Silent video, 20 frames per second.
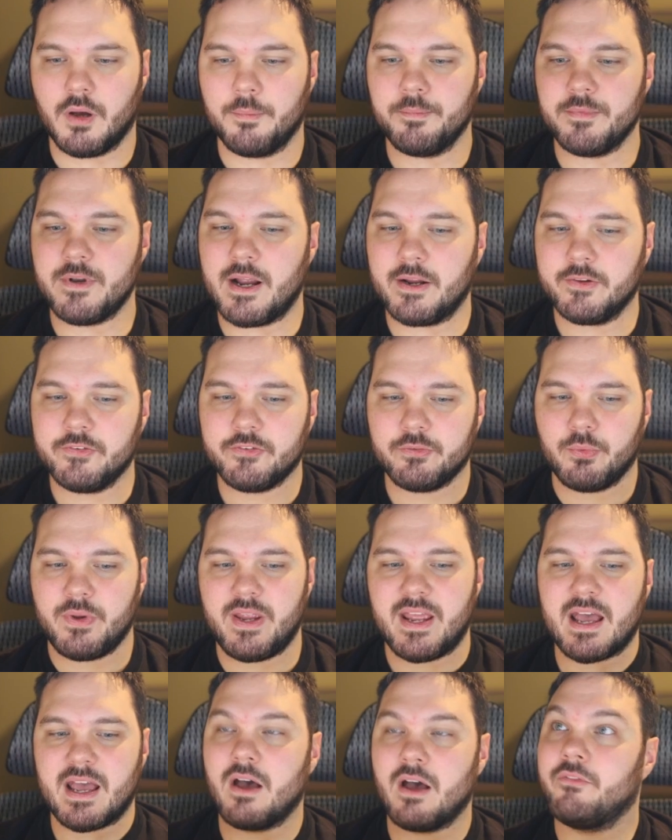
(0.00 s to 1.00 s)
next, we
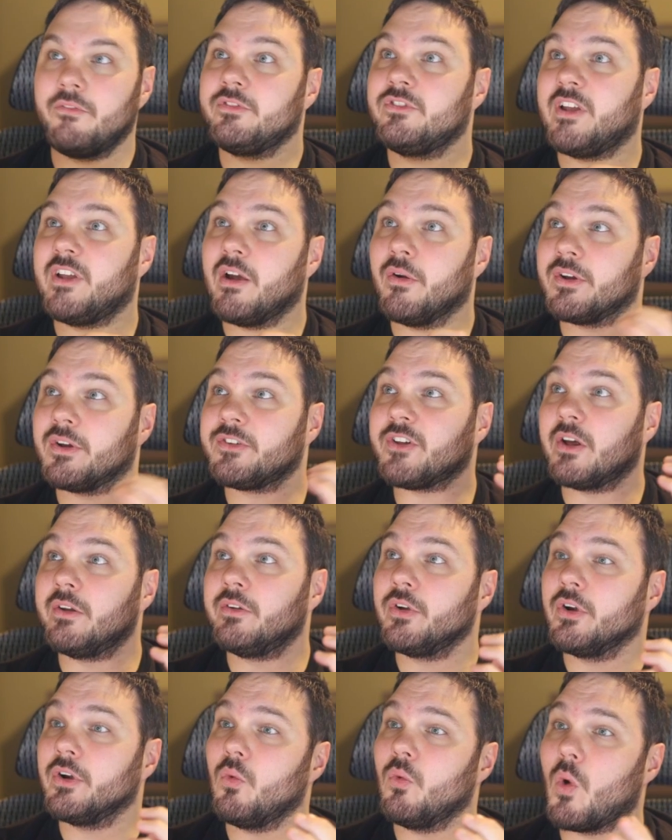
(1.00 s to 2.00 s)
have Tear
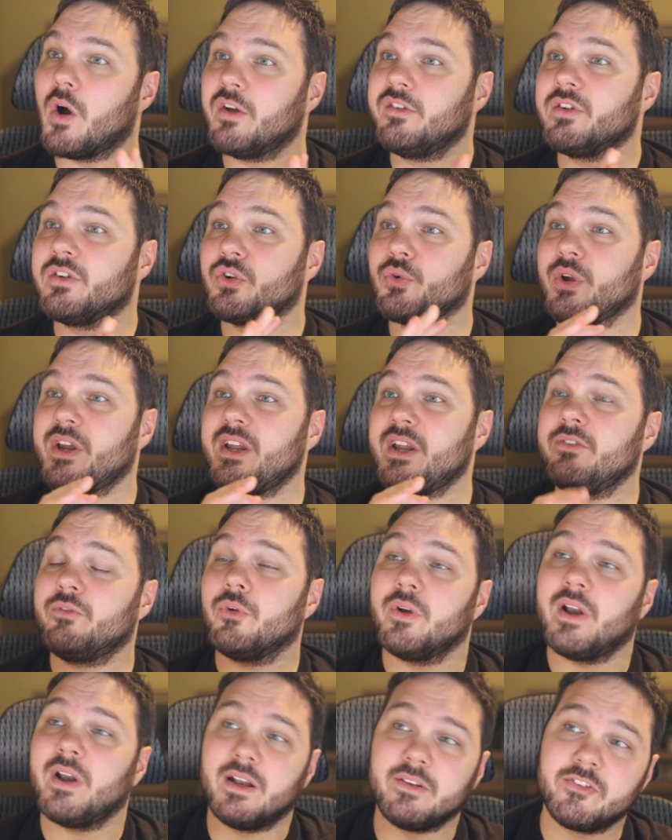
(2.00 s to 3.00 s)
Asunder, 1 green for
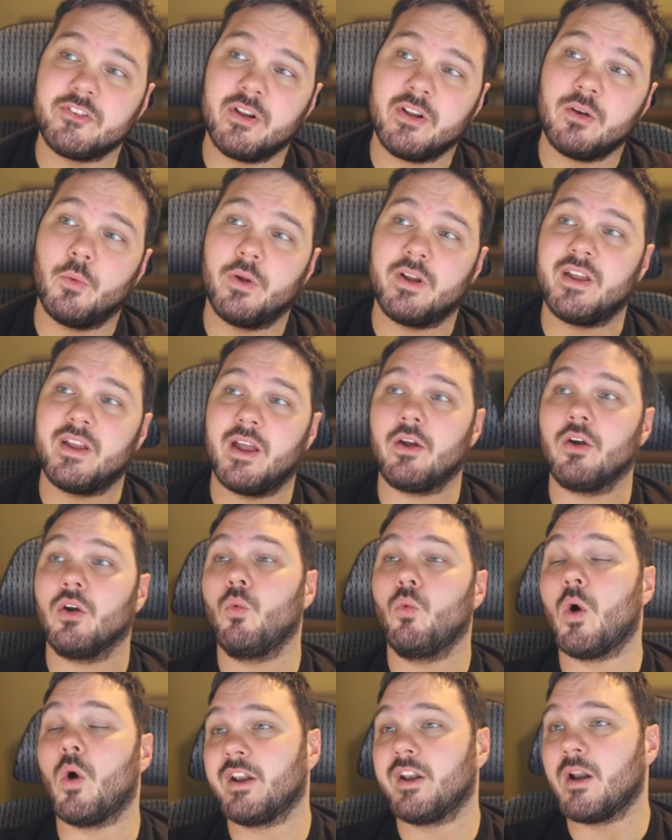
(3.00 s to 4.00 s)
an instant with kicker
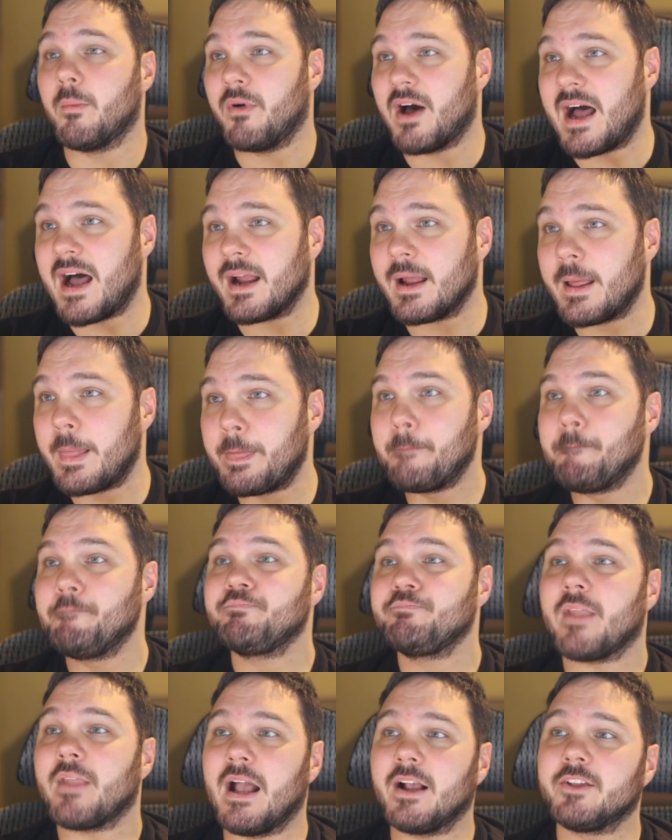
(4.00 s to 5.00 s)
1 black.
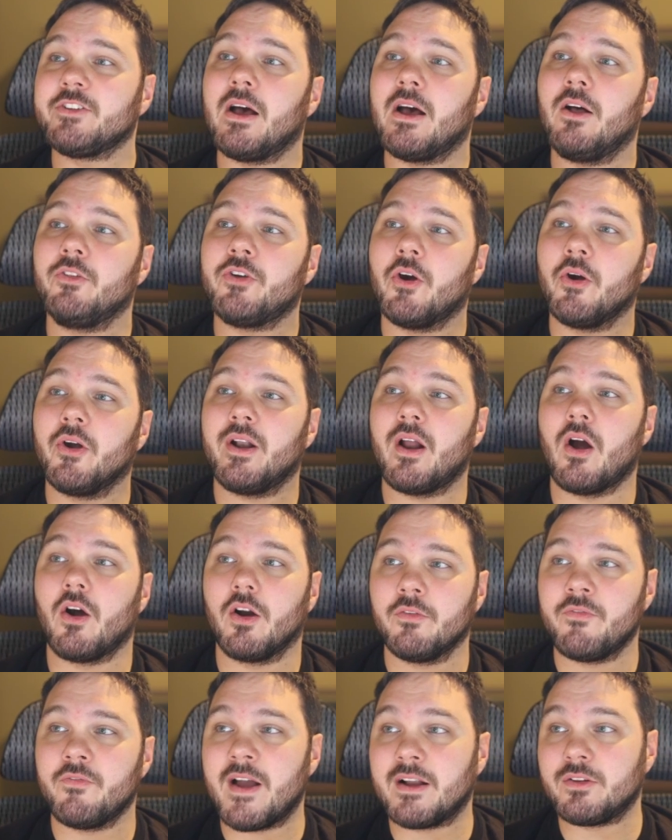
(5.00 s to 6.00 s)
Exile target
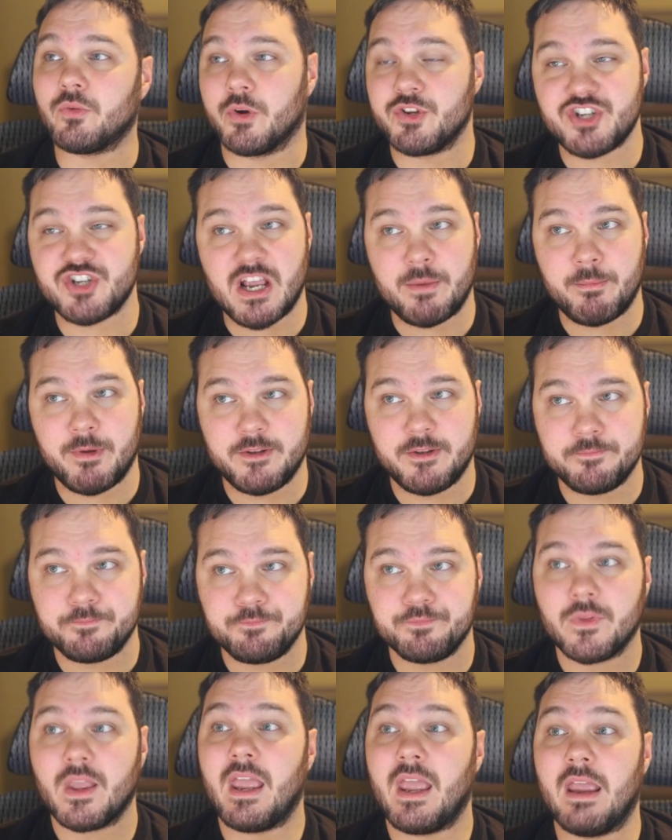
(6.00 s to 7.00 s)
artifact or enchantment.
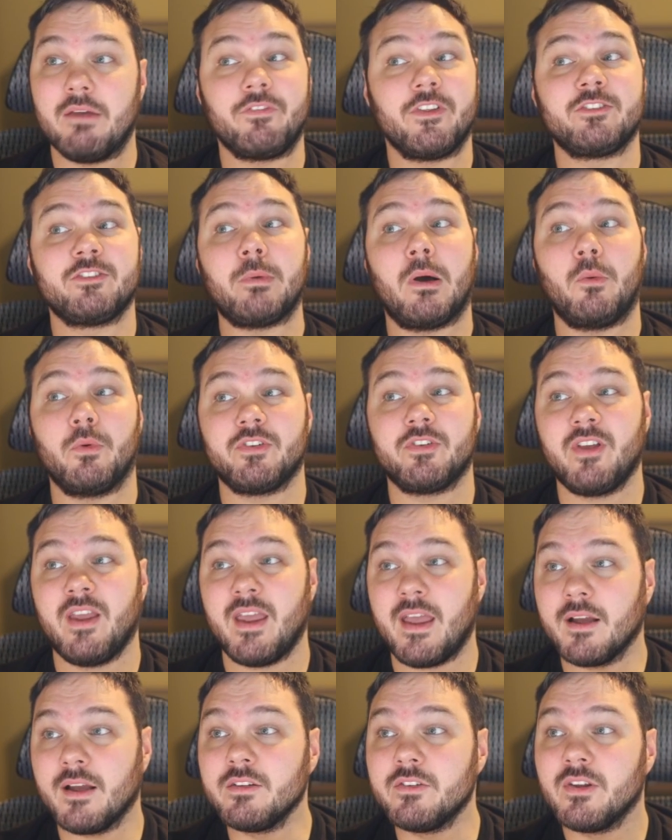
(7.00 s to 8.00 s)
If this spell was
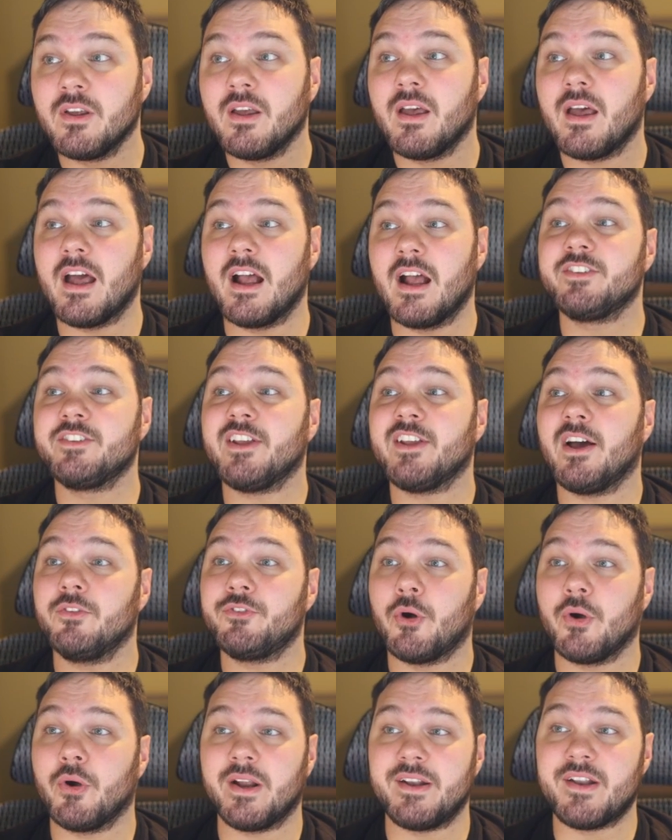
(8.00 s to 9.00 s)
kicked, exile
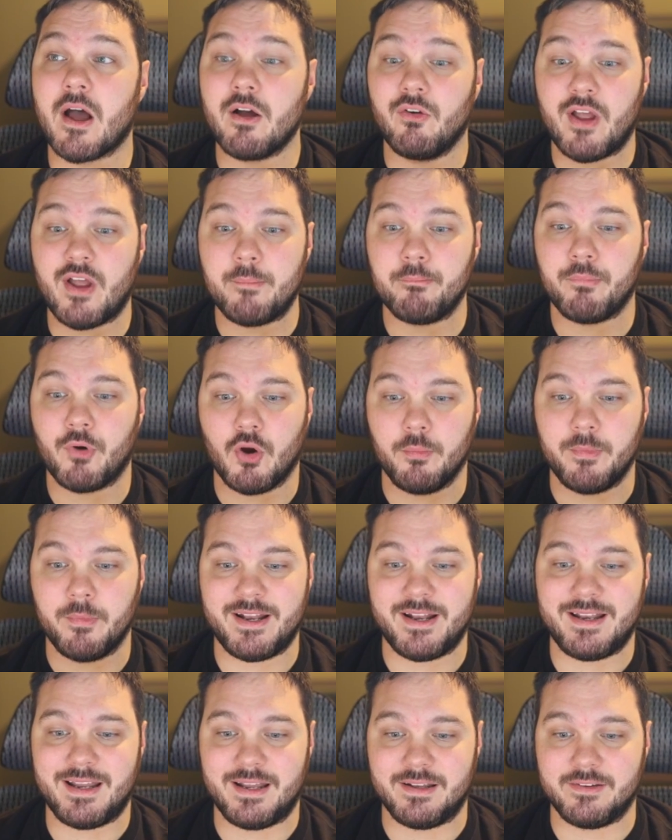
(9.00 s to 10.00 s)
target non-land
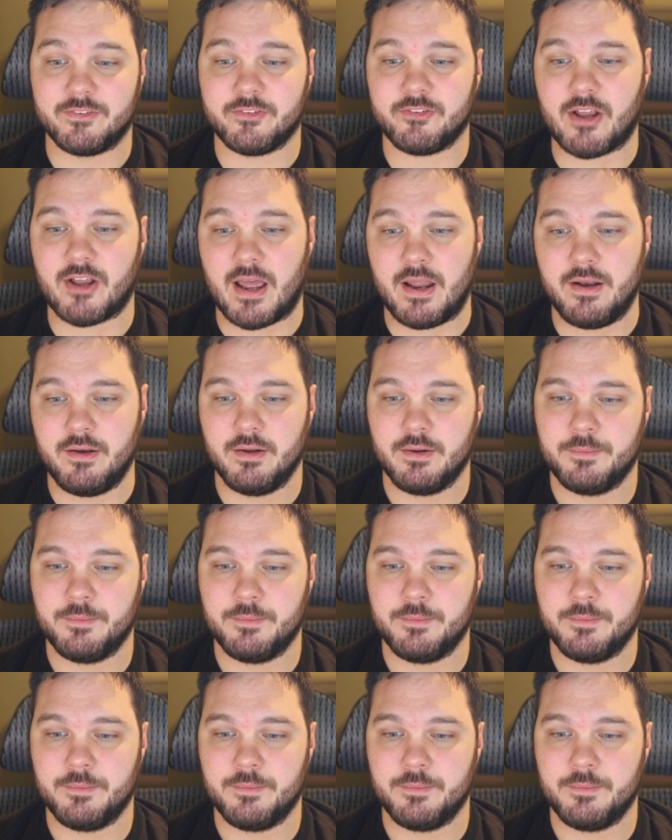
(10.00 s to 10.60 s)
permanent instead.